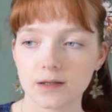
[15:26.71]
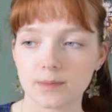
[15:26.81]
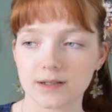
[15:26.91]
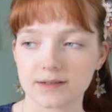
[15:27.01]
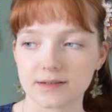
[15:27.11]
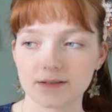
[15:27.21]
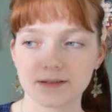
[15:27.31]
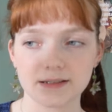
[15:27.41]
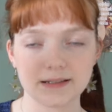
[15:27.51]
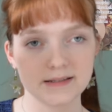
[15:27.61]
But
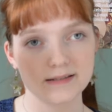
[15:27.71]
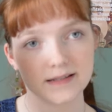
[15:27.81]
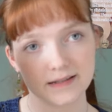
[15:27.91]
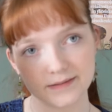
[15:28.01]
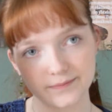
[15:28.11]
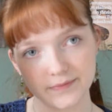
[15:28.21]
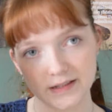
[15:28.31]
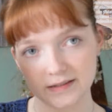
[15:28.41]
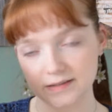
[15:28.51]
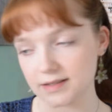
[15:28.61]
it's this.
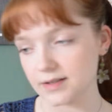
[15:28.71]
It's